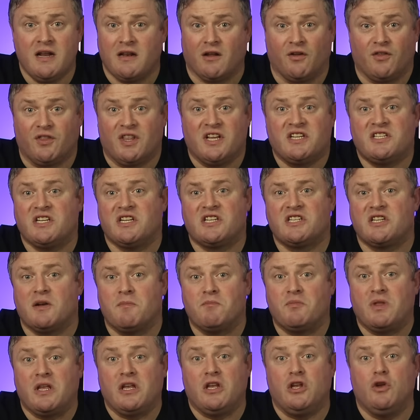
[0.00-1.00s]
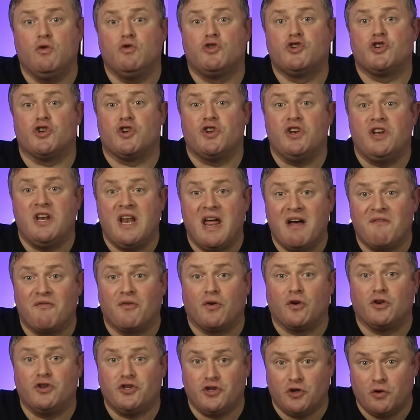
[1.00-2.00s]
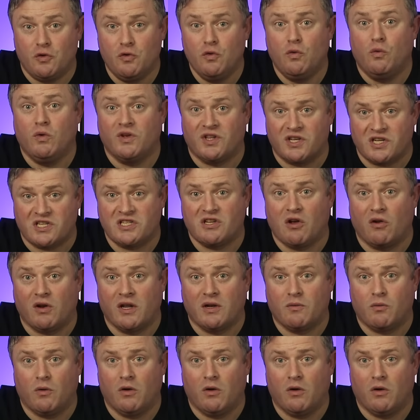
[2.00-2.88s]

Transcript: Now this is something you should never do with a solid